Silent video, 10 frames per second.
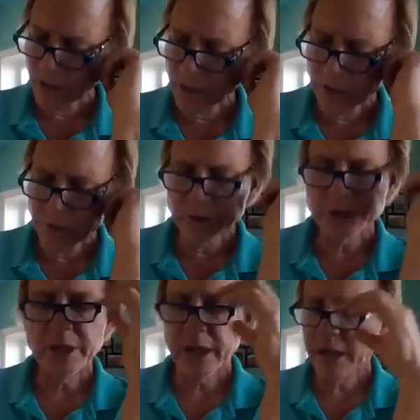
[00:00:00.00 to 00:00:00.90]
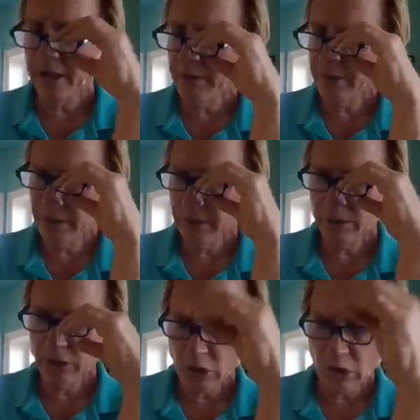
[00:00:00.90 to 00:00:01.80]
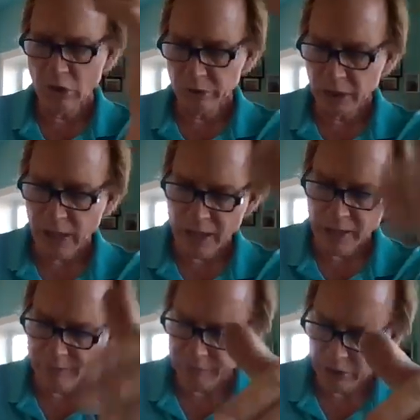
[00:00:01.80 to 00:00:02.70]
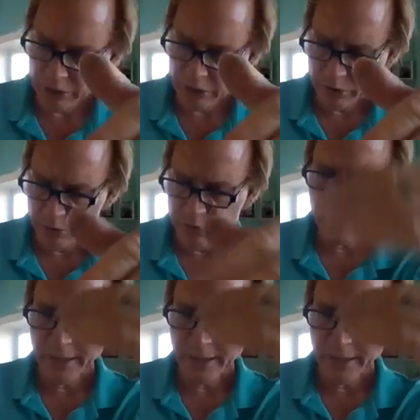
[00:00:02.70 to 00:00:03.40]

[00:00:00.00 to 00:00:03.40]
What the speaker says: you to understand called live load